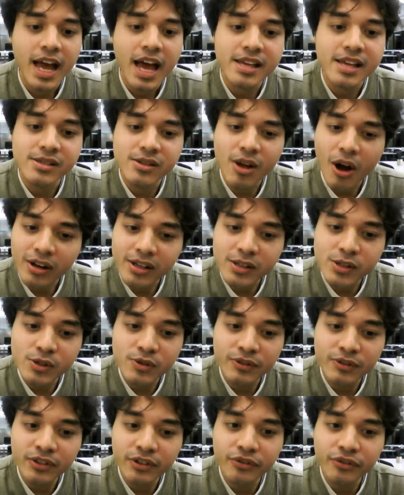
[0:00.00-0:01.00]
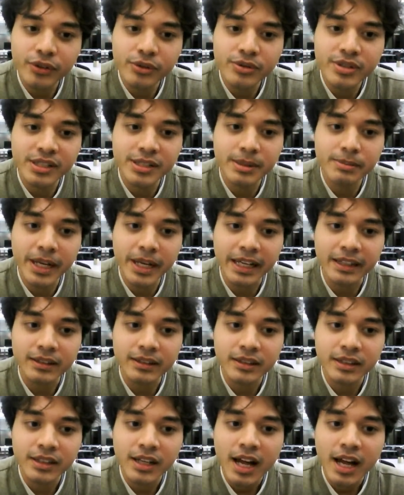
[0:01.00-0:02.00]
As long as we refuse a debate,
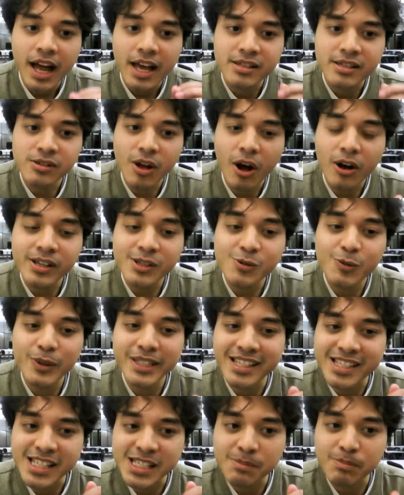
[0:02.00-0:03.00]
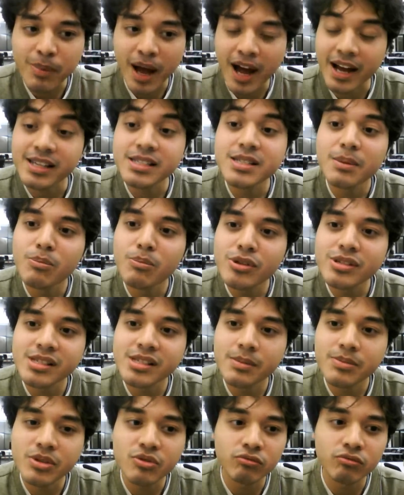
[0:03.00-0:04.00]
as long as we despise a
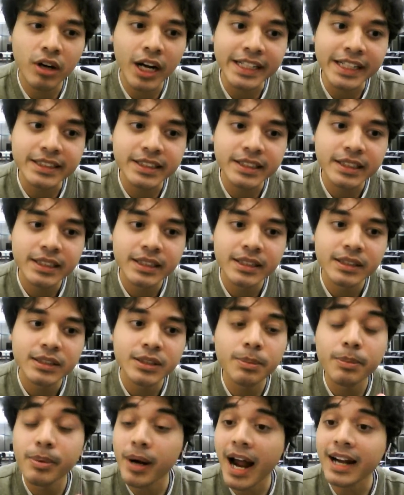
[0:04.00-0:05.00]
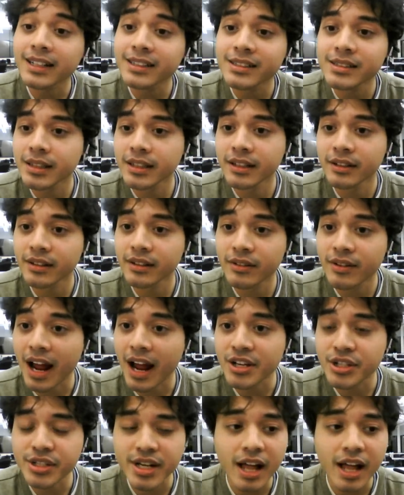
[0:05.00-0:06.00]
Muslim's right to practice their
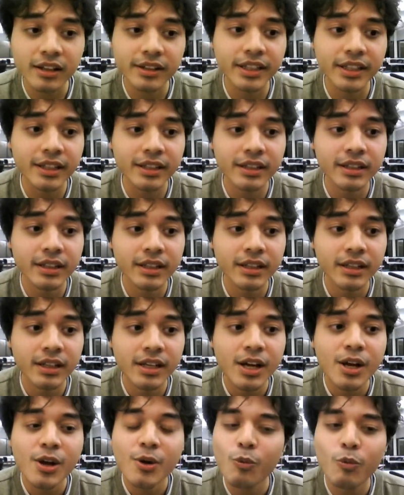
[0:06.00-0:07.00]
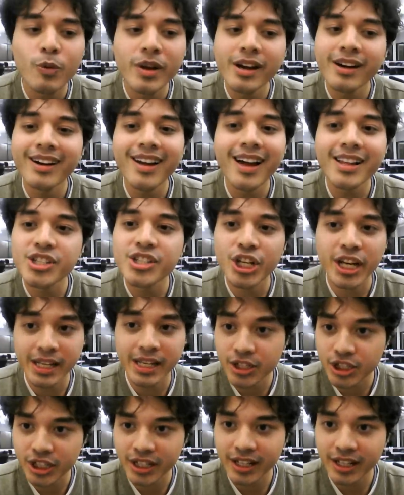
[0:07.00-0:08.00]
irrationality, we are not
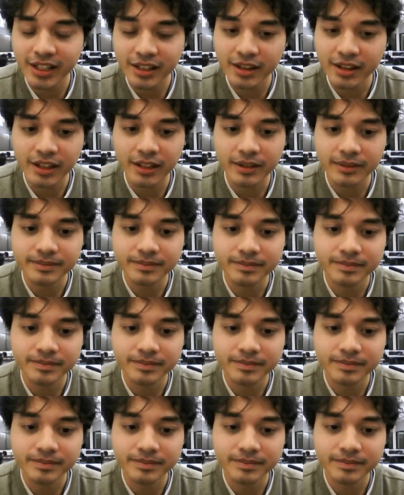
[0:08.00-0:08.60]
changing anything.